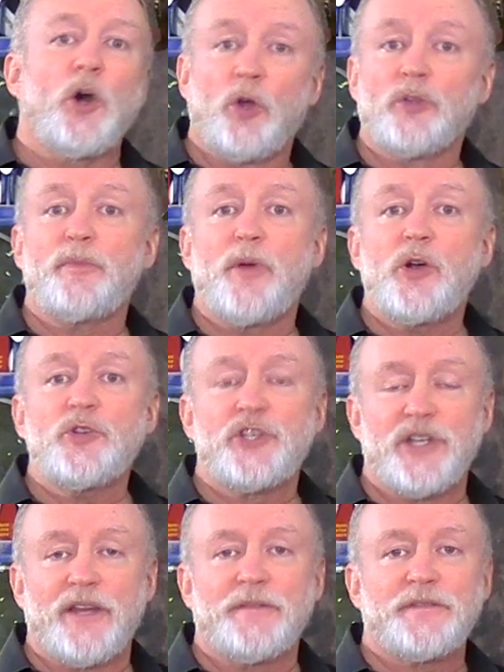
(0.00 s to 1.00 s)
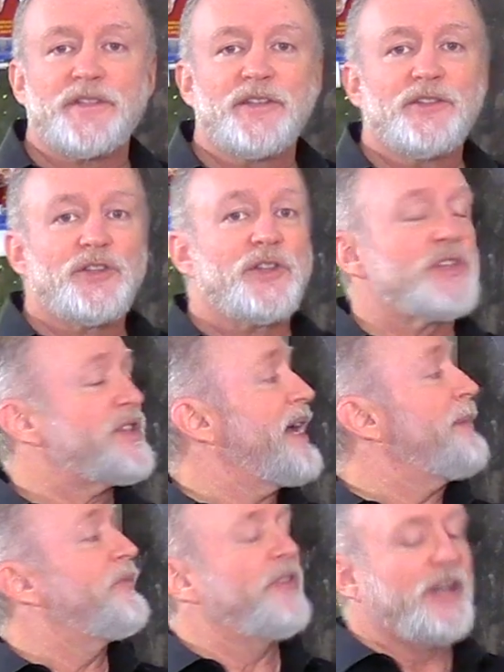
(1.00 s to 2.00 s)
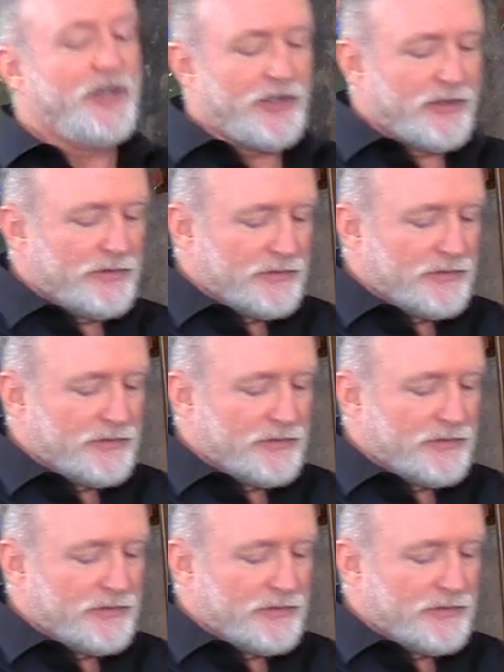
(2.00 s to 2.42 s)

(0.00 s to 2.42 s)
old bow shift to the same finger.